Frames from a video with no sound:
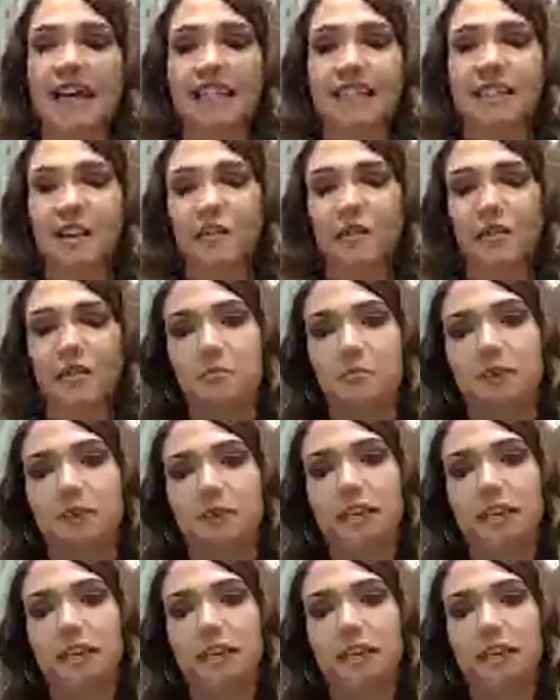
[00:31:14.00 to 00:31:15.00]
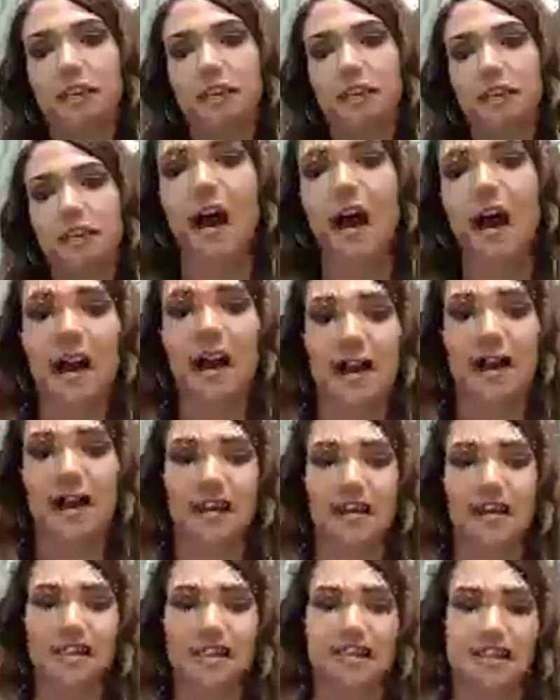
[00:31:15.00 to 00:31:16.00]
And so for me, my
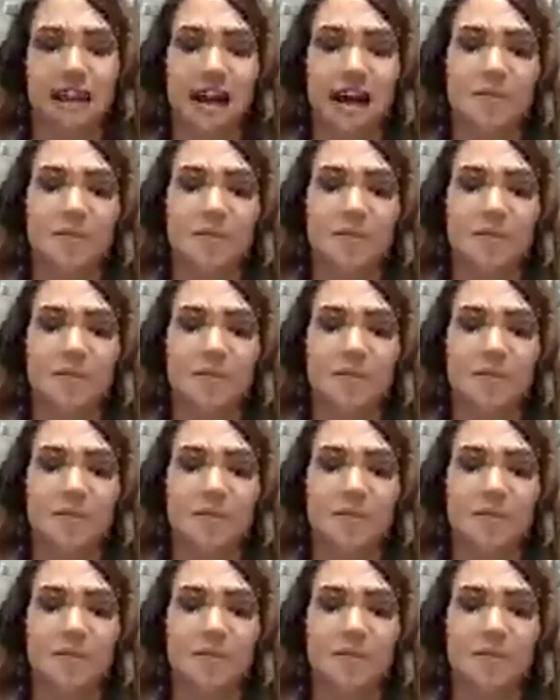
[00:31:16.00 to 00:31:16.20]
why is